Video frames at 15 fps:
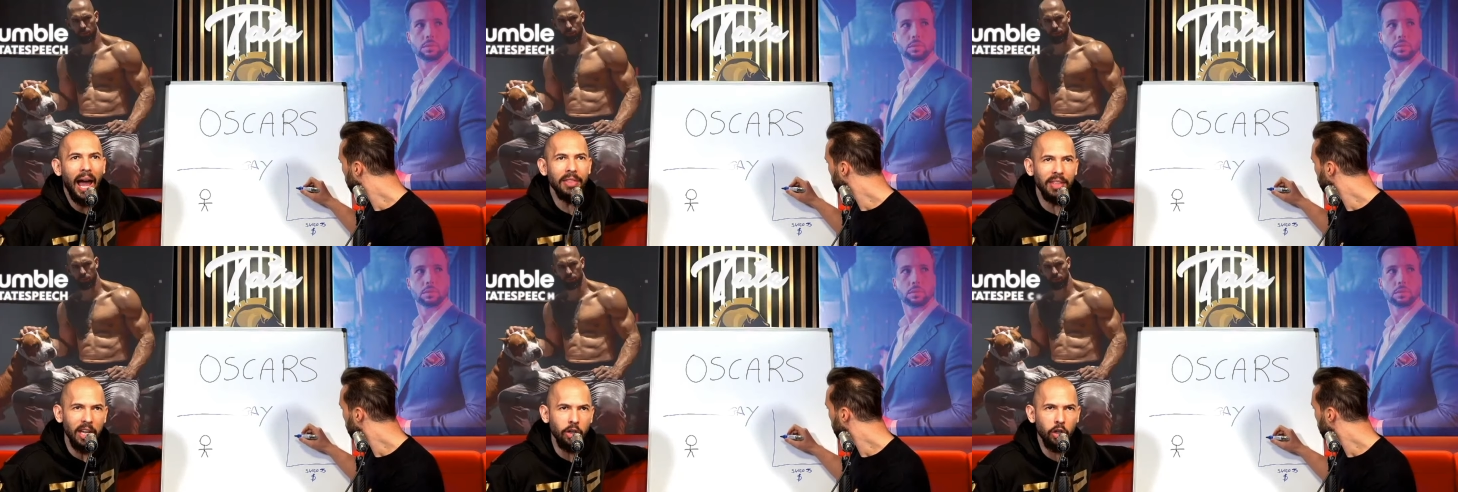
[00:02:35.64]

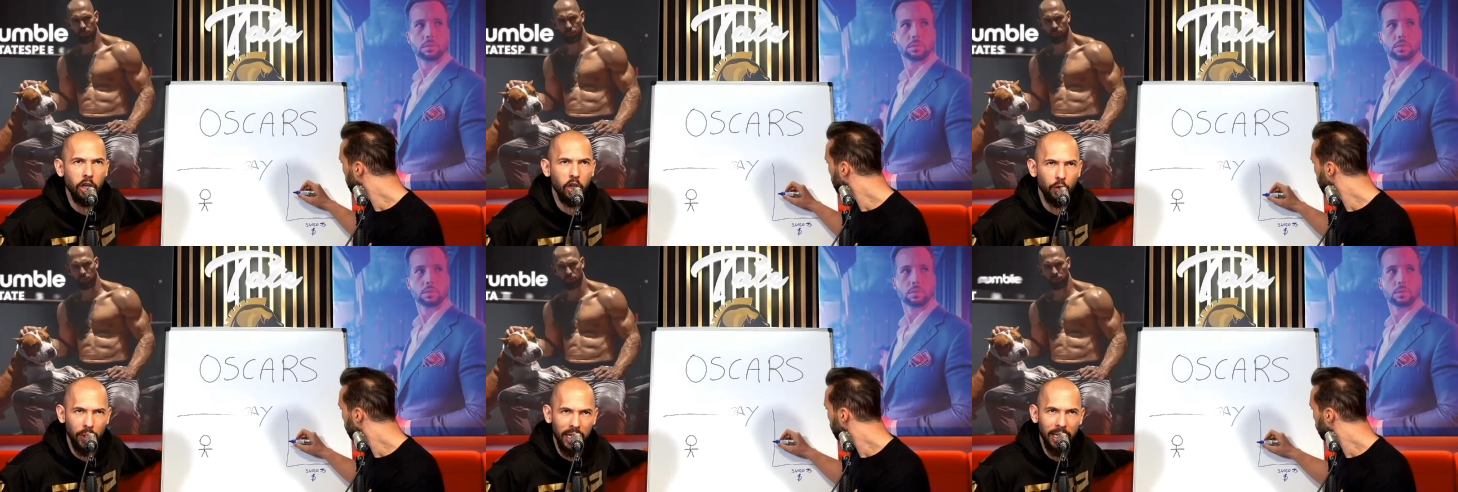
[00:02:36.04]
Speaker 1: And then you're
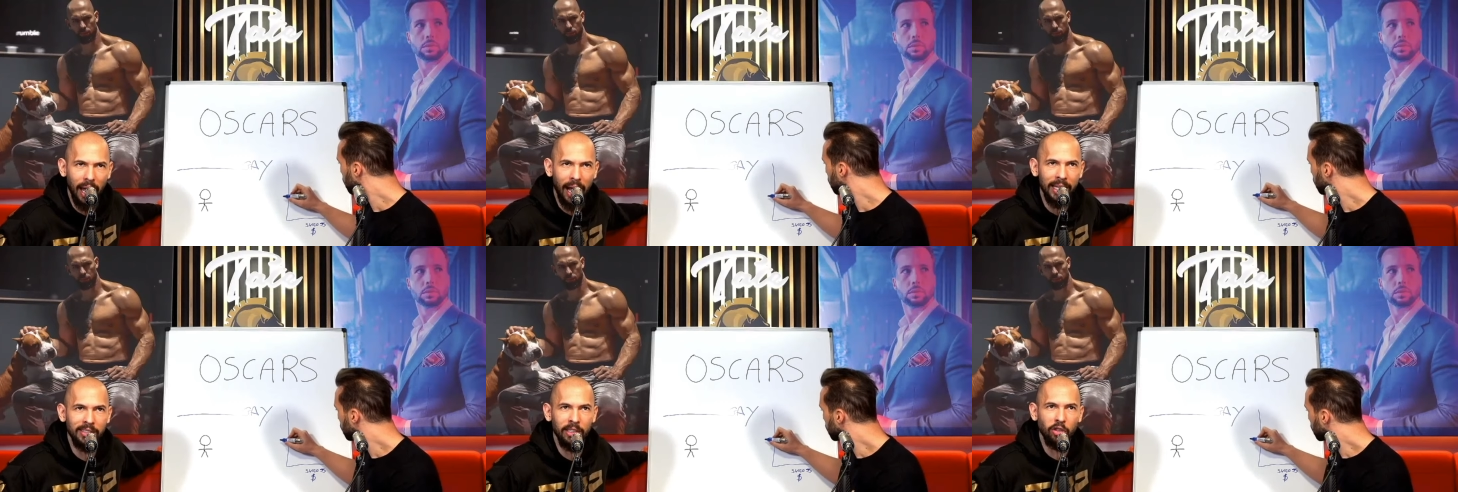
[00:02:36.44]
gonna
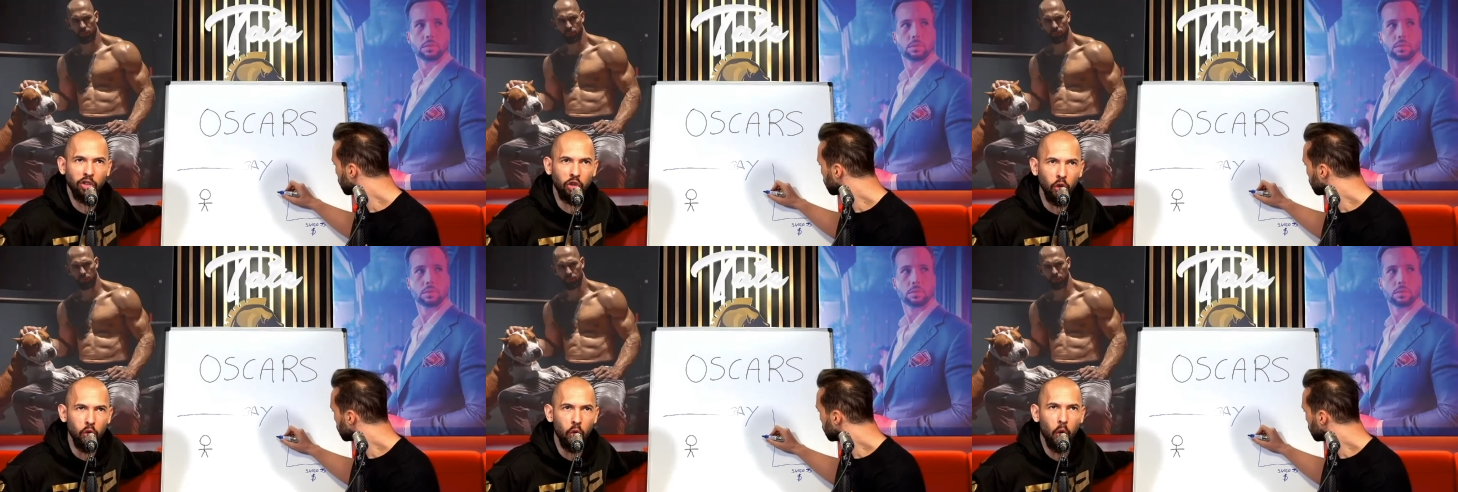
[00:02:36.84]
realize that
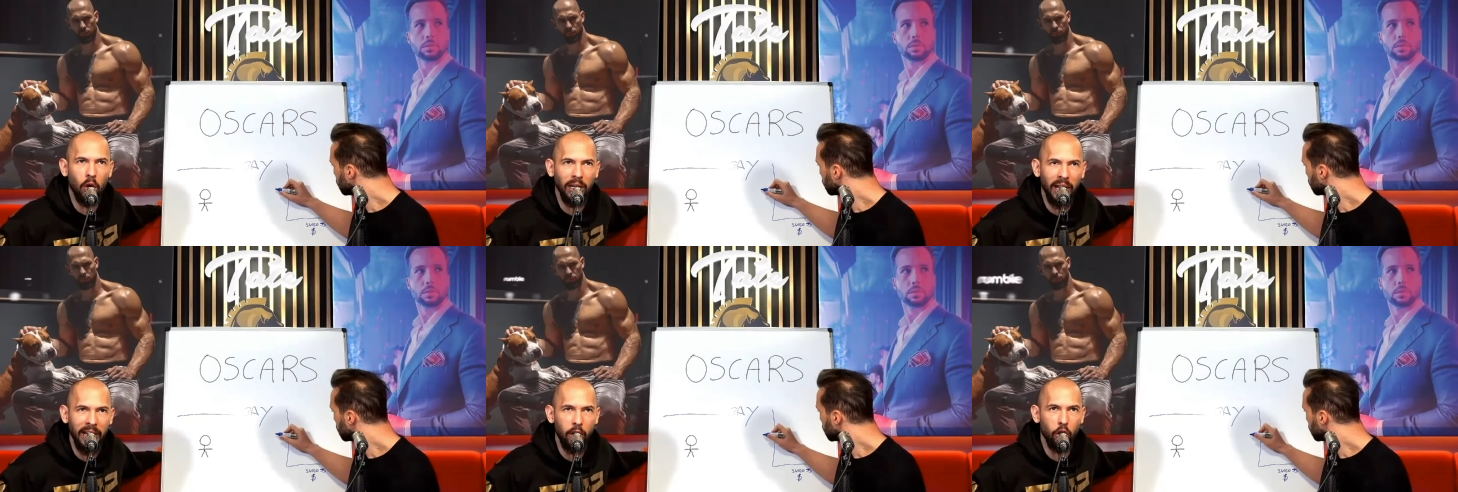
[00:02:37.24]
sooner or
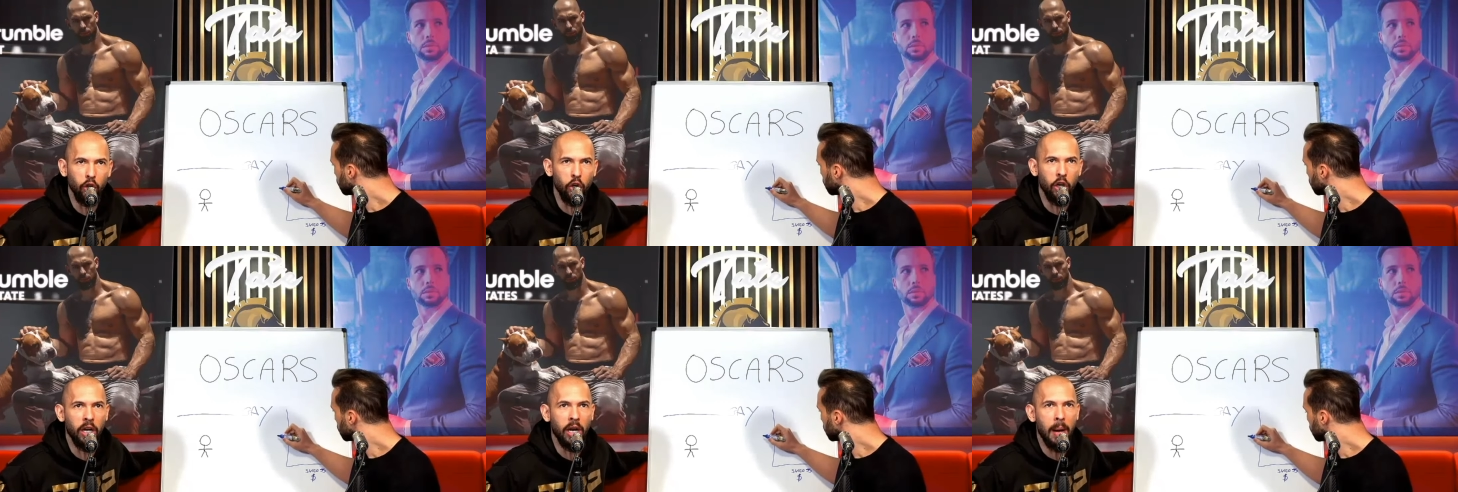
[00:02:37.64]
later you're
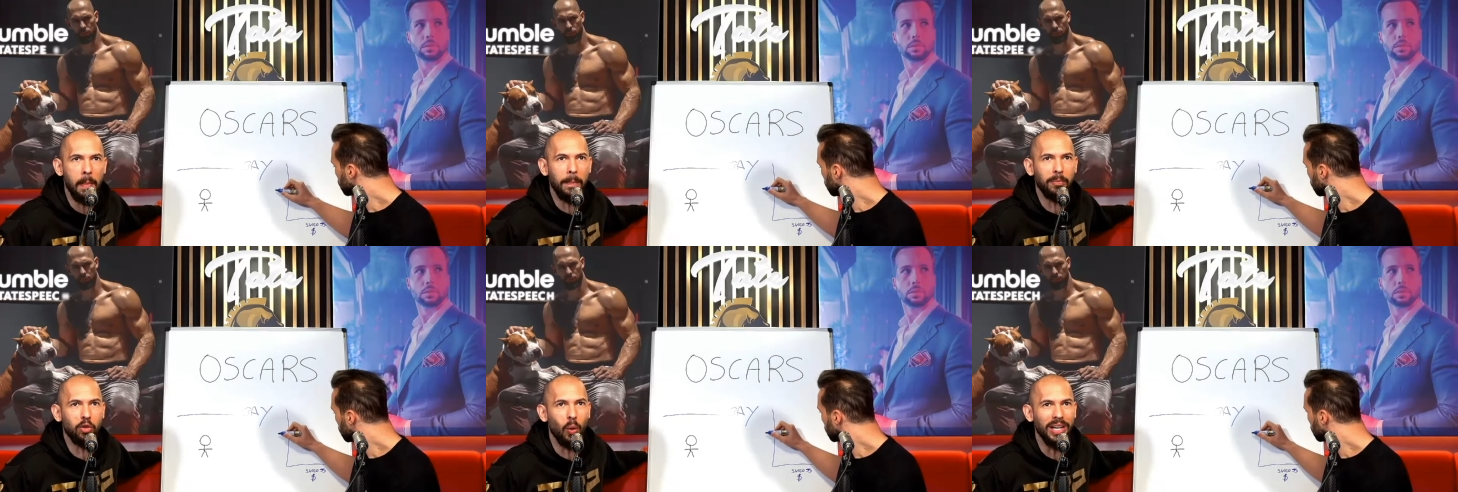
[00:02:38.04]
gonna come
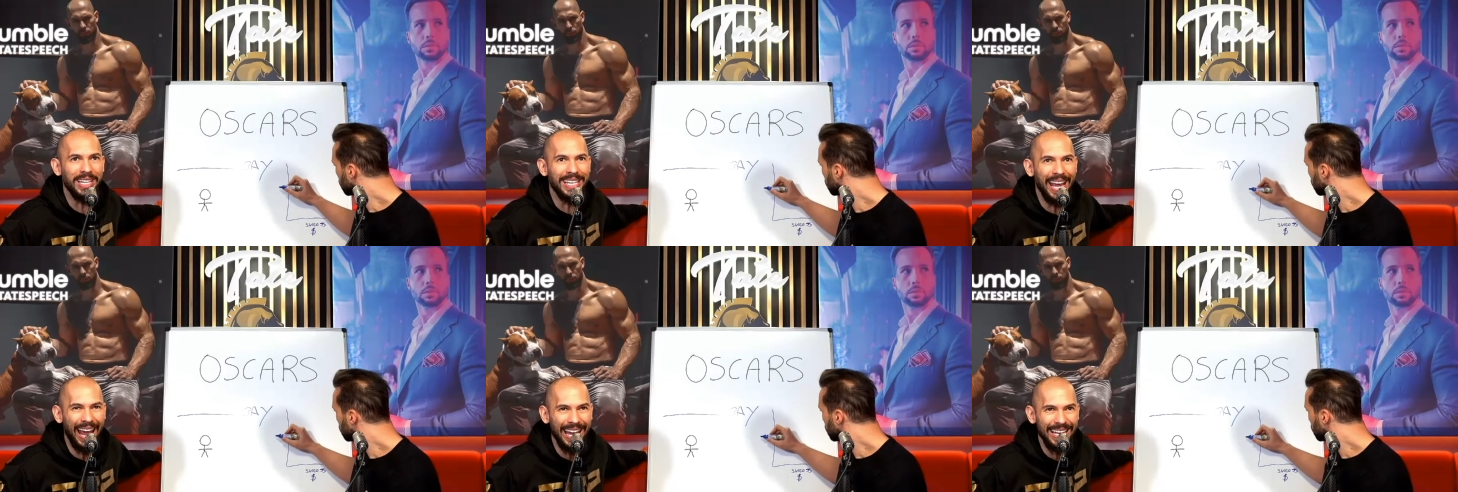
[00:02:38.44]
up to a
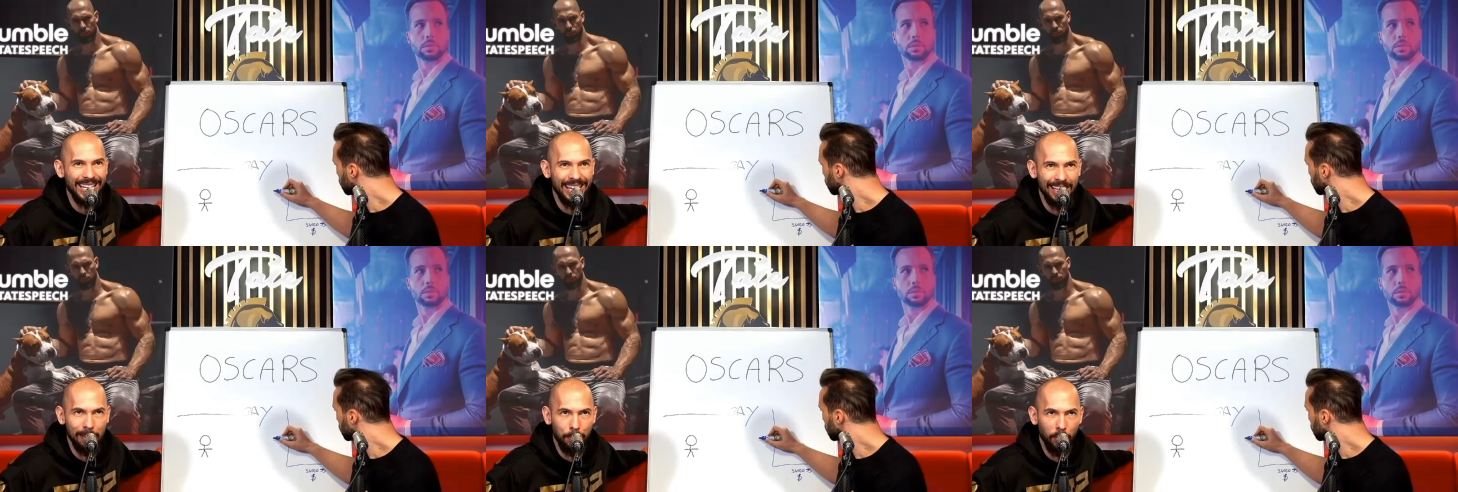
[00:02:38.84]

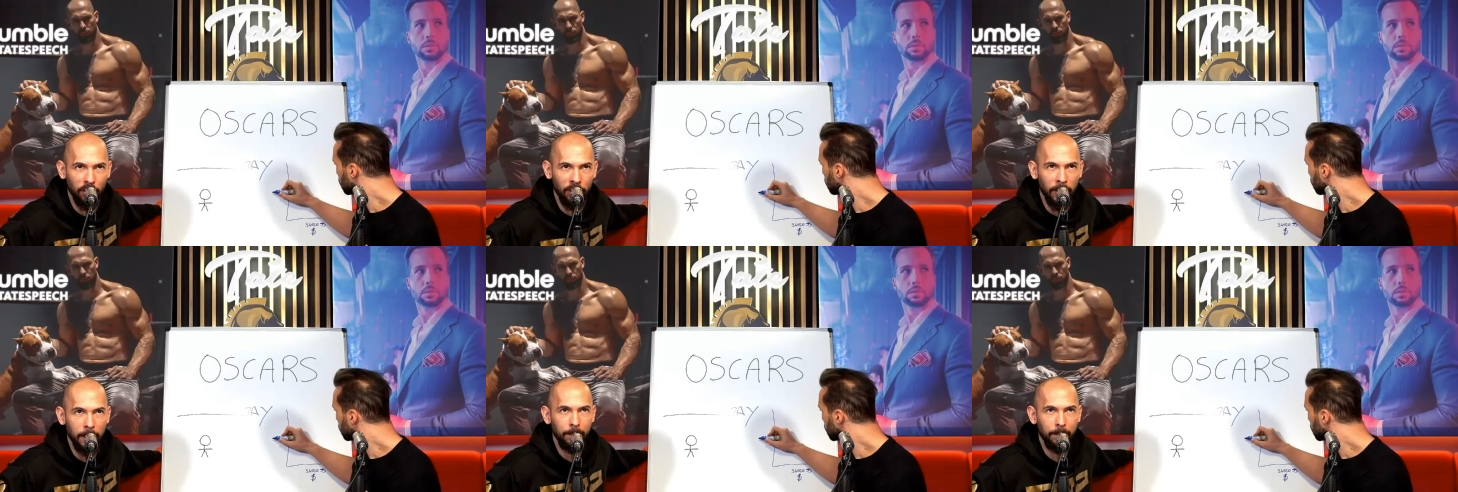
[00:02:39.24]
gatekeeper.